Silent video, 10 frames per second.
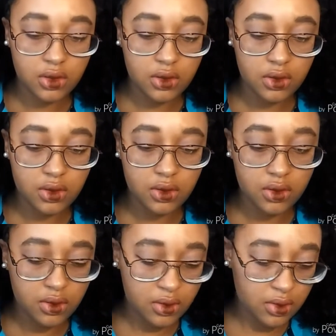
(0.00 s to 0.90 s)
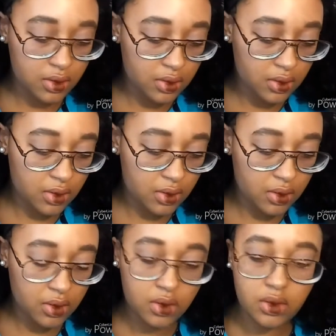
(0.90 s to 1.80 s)
and I'm going to be dotting
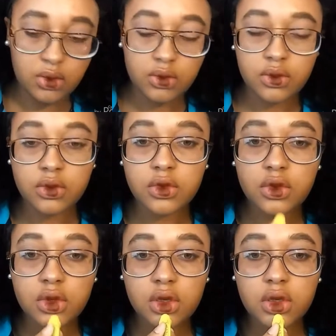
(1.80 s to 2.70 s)
that in the middle of my lips,